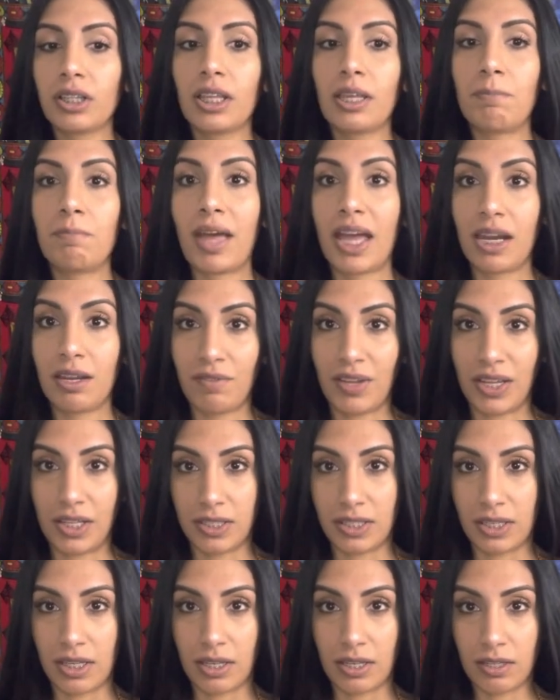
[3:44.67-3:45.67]

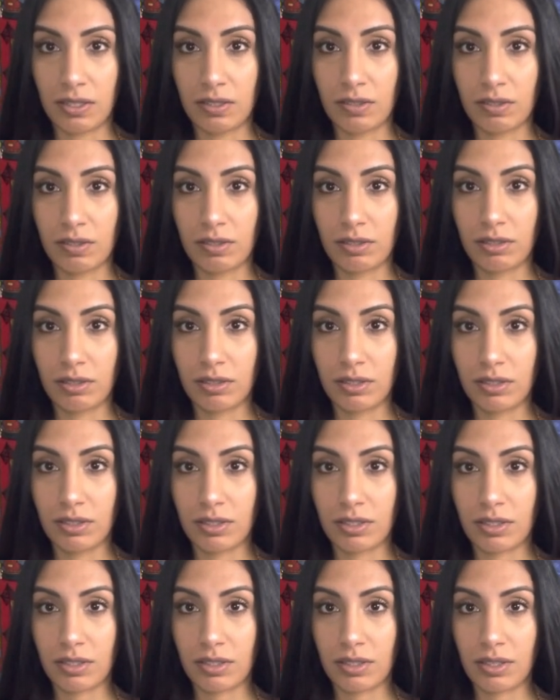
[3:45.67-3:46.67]
manifesting.
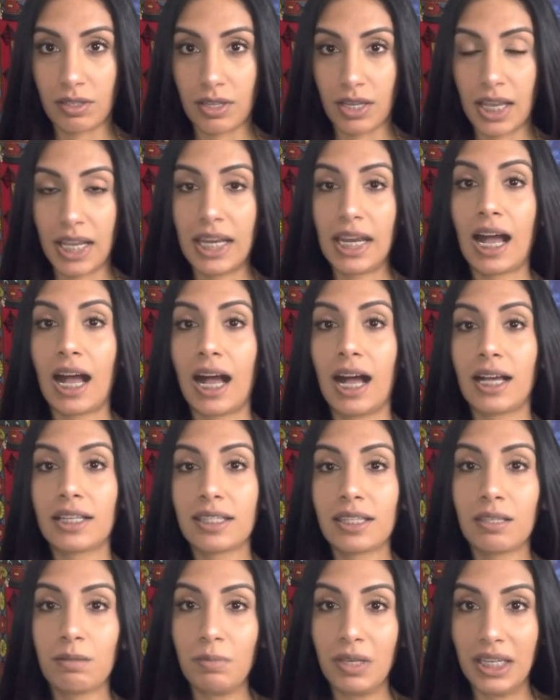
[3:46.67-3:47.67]
It
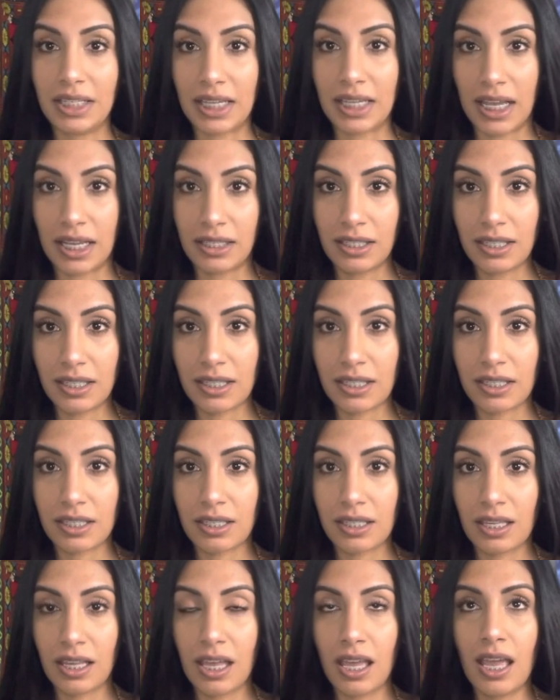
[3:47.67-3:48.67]
has to be dense
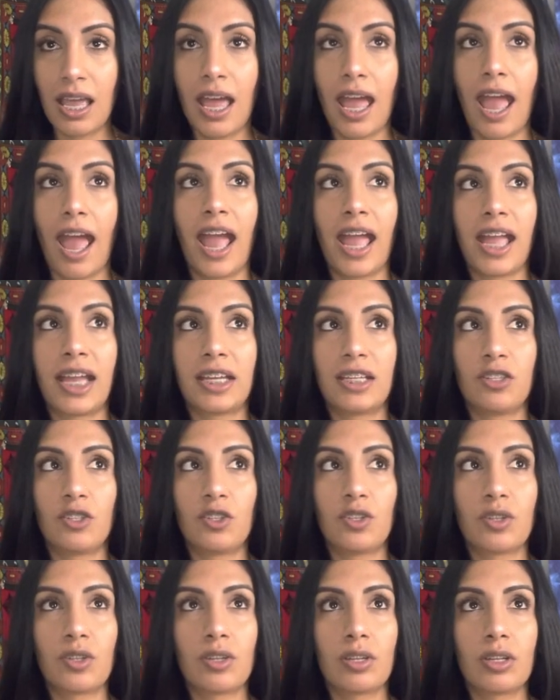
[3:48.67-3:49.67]

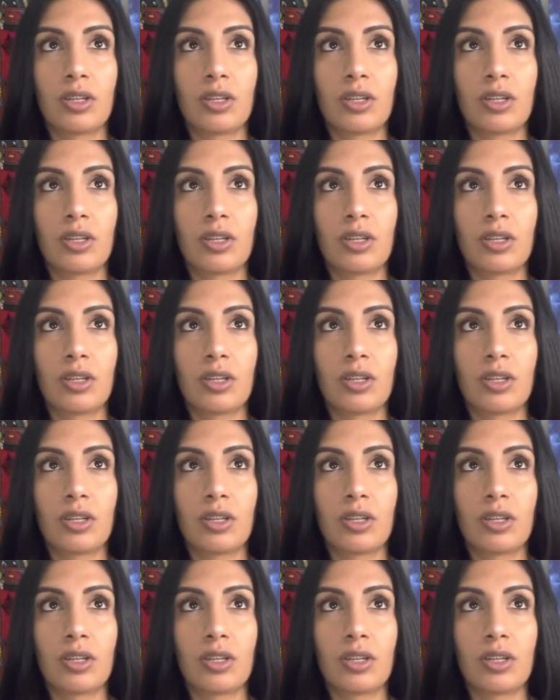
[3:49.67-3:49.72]
and